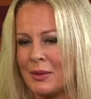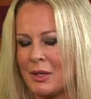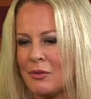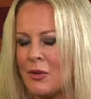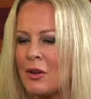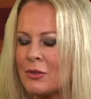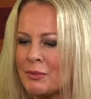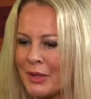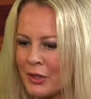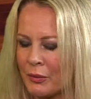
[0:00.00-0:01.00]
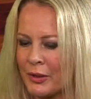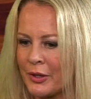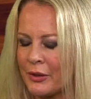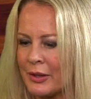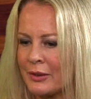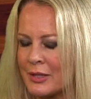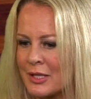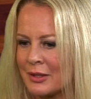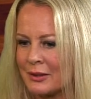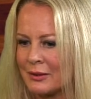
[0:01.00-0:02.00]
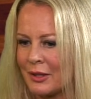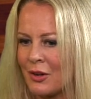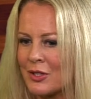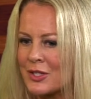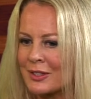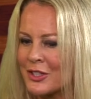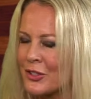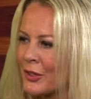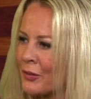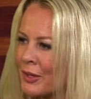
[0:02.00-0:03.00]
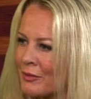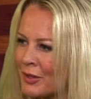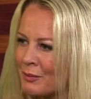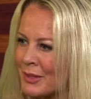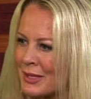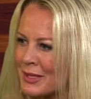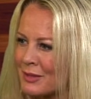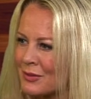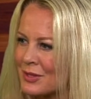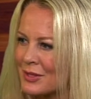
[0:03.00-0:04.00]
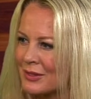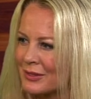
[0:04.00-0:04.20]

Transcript: evolve in my career, and I constantly try to reinvent myself. So,